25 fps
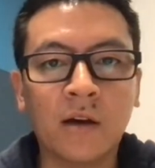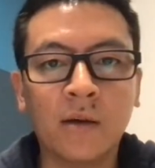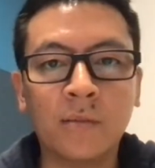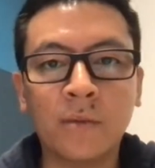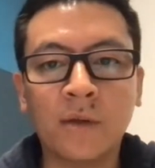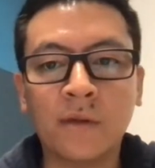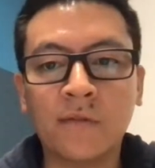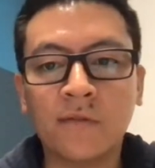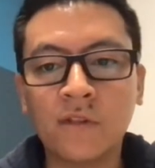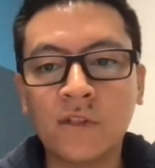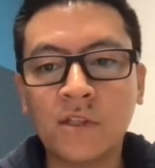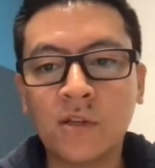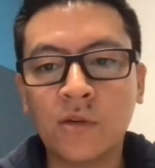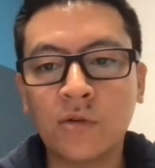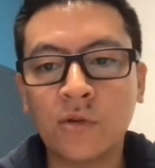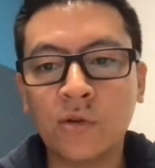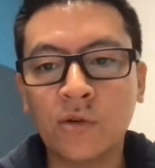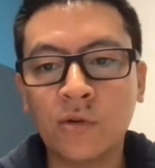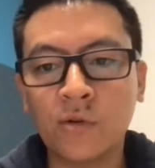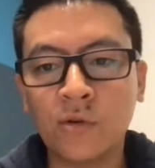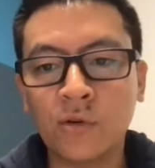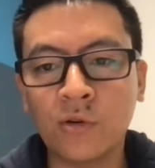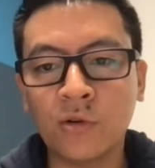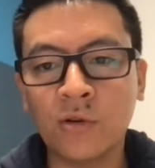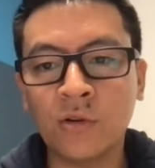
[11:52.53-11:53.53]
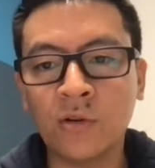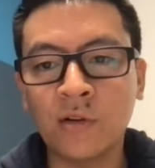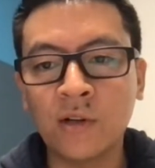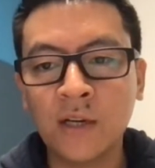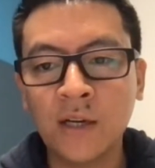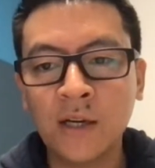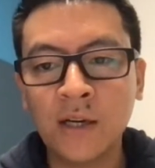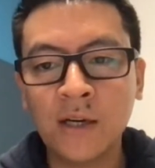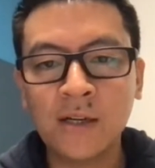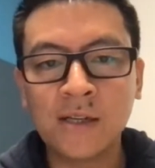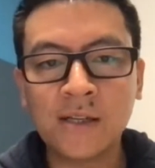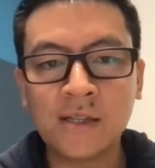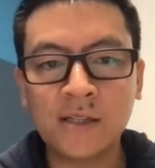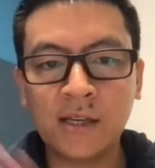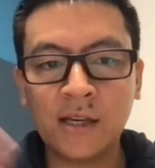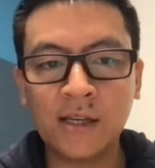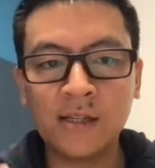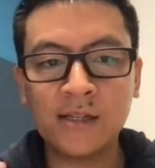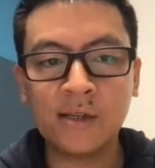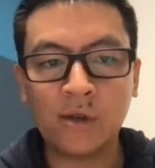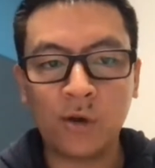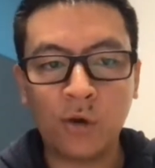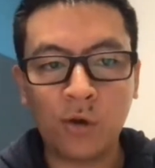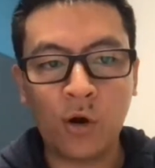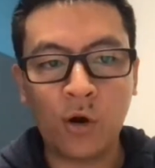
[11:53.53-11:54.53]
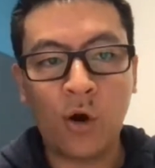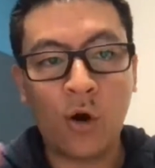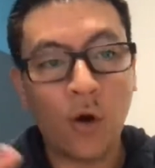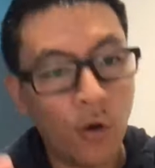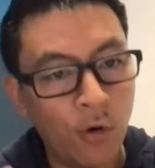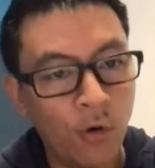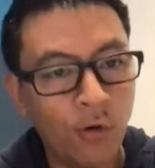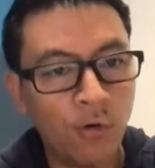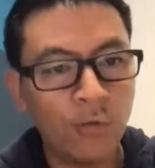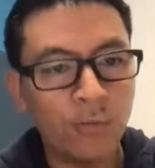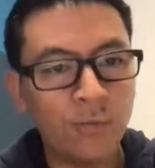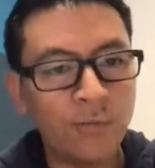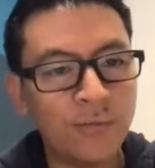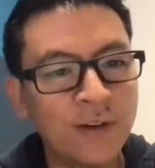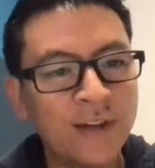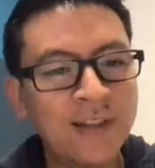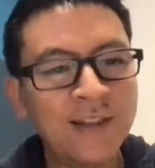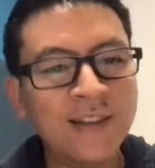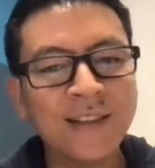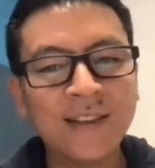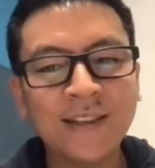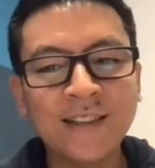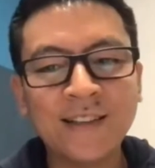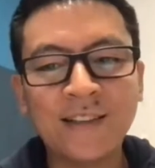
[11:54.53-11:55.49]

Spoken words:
even though you're because they're home.